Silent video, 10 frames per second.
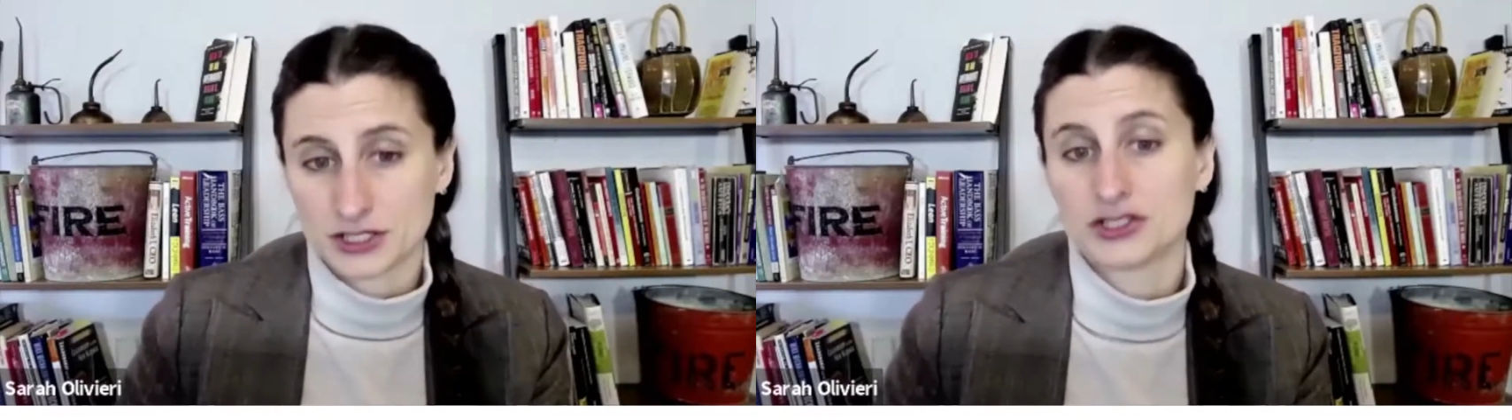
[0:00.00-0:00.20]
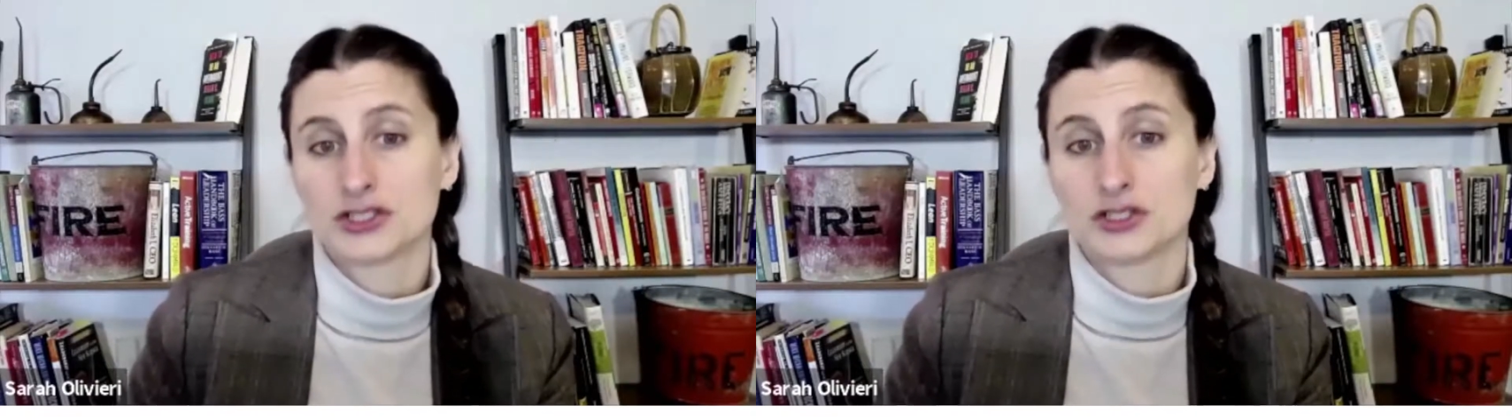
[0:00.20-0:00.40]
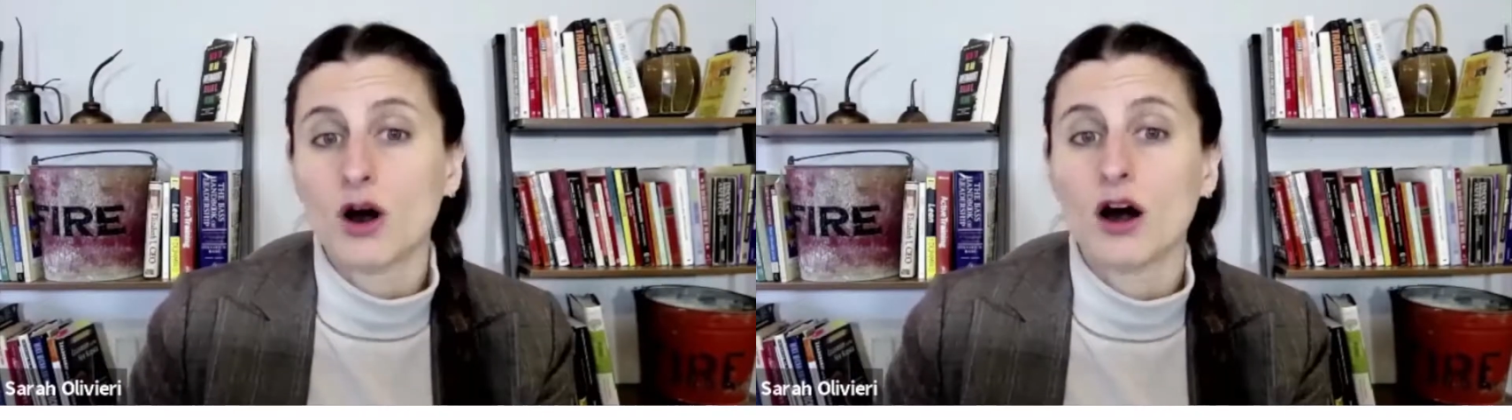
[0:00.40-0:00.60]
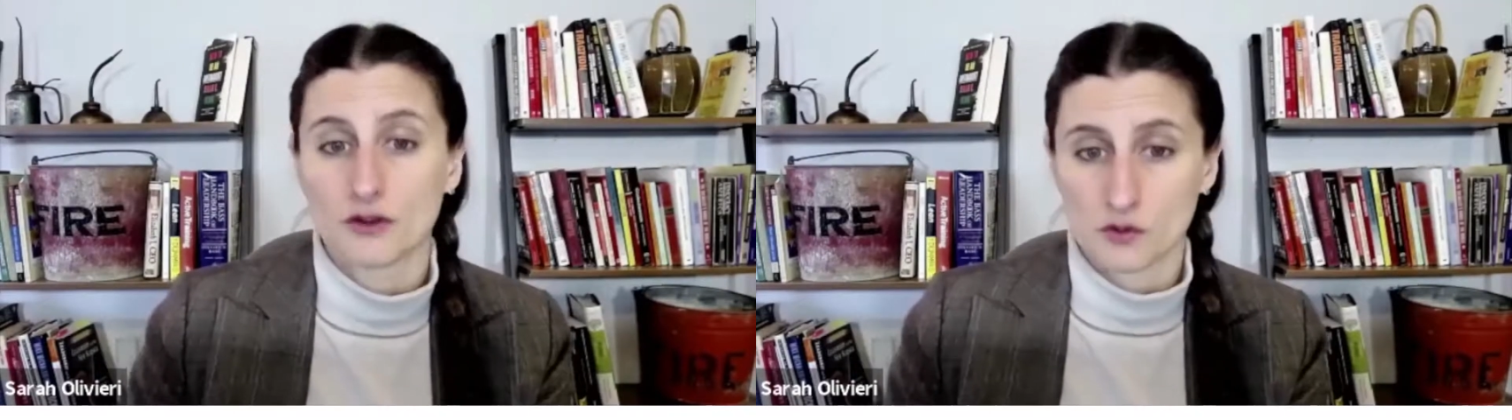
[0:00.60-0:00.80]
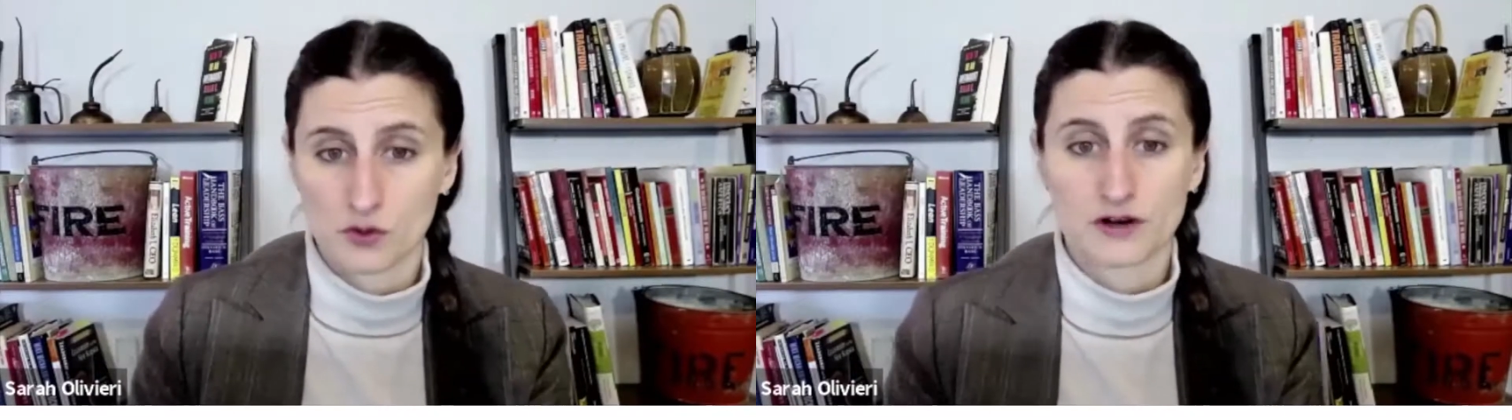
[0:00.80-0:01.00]
to do all
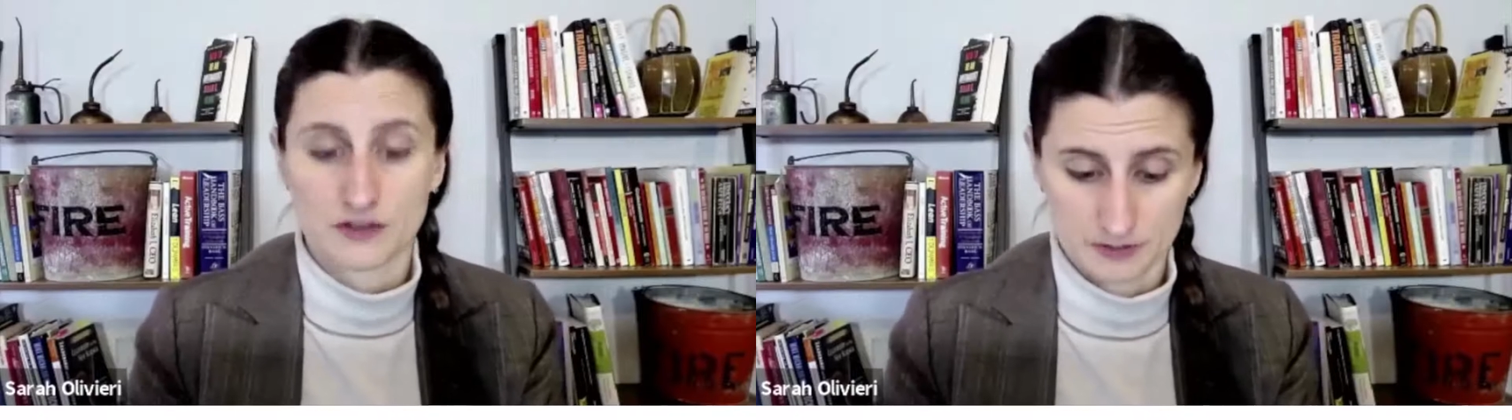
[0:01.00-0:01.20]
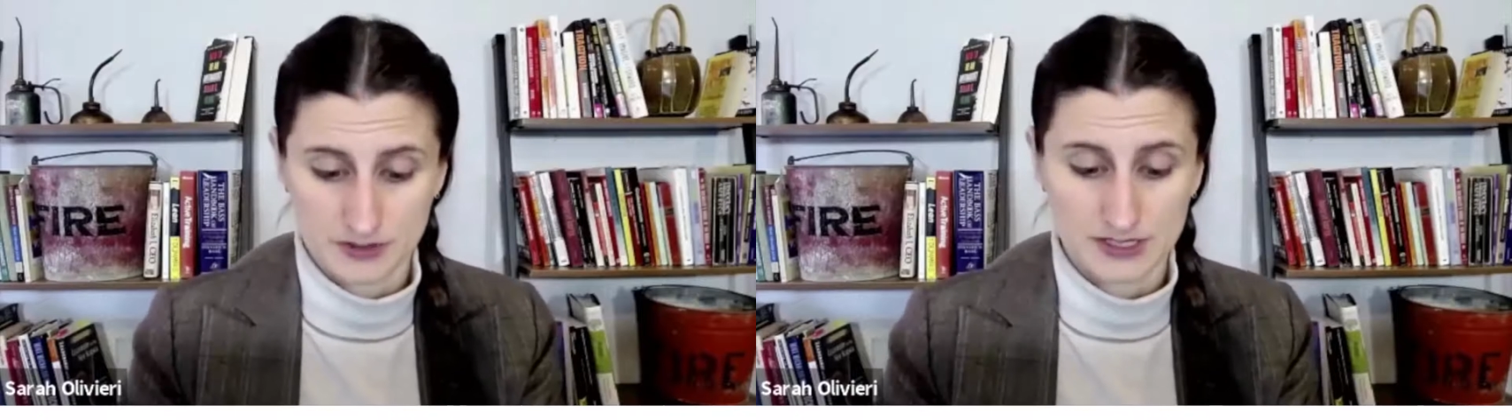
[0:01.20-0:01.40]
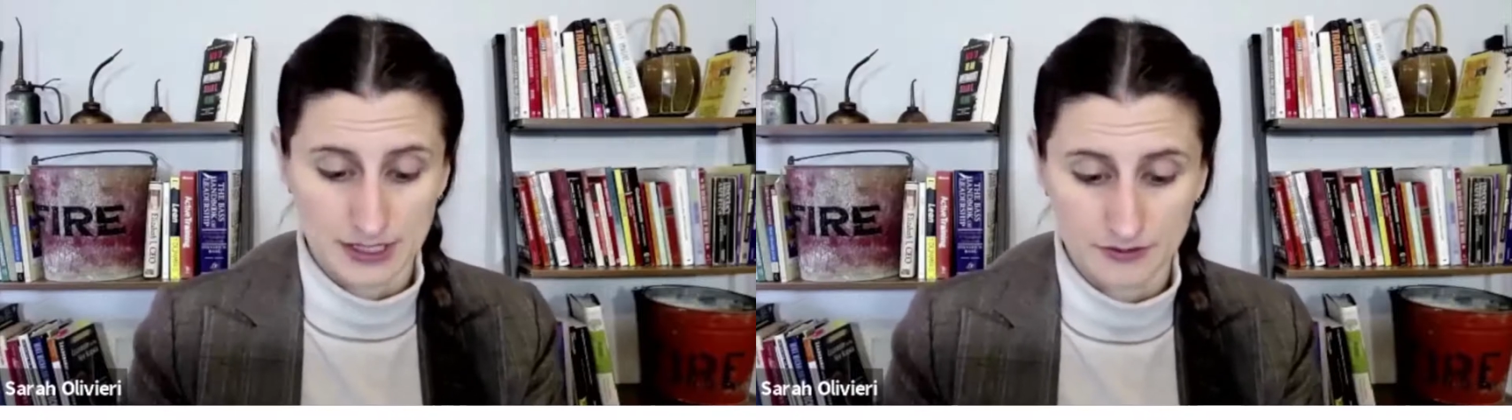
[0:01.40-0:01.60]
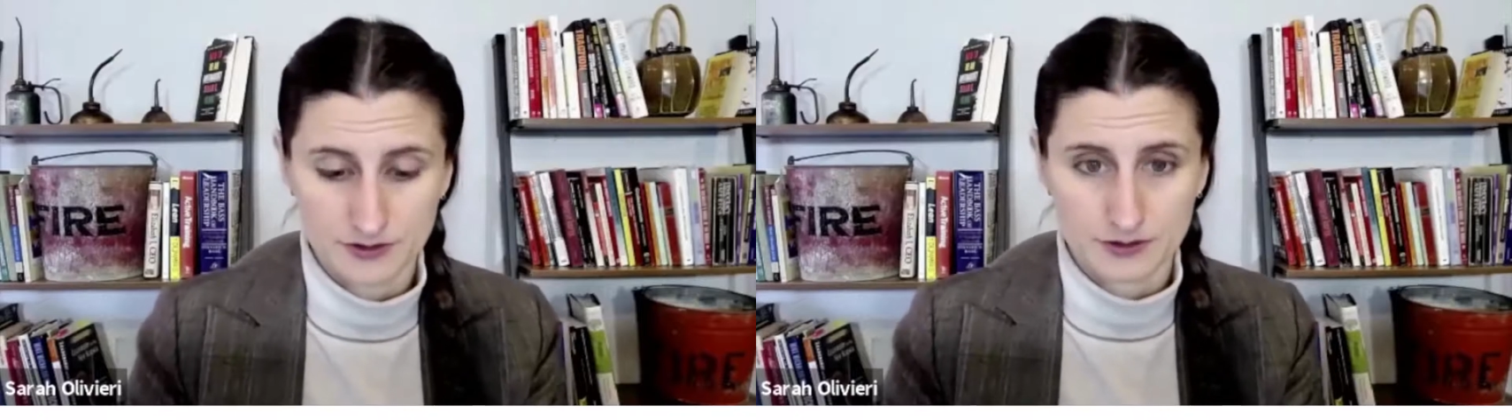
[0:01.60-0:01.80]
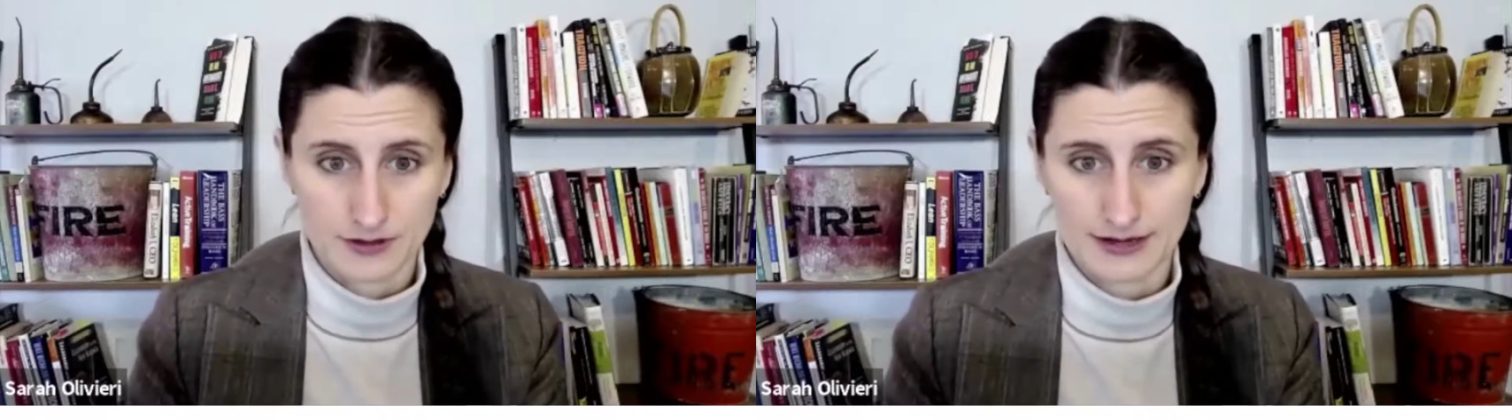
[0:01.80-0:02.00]
the work
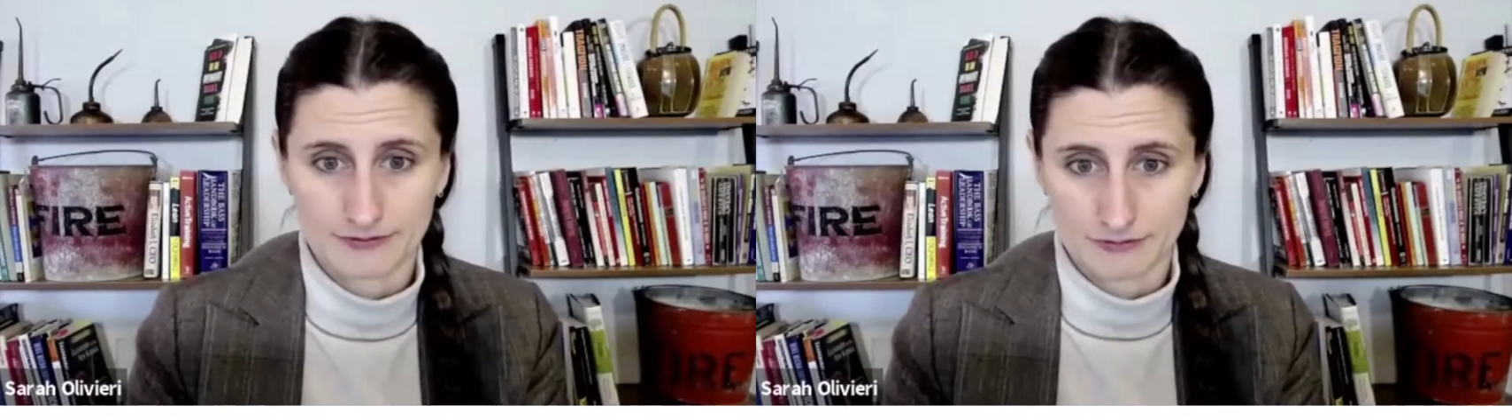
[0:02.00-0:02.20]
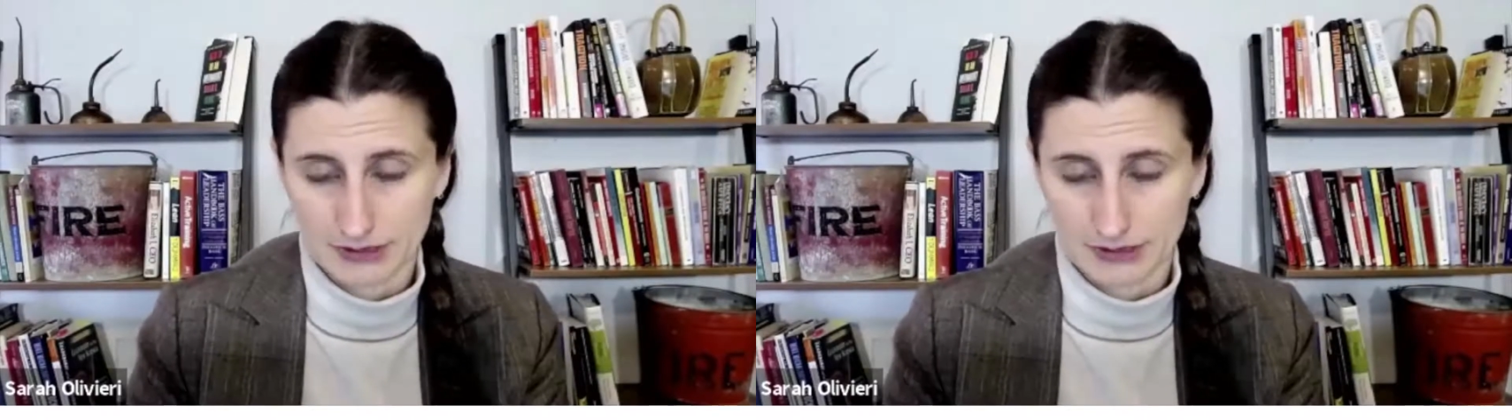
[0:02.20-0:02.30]
themselves, right?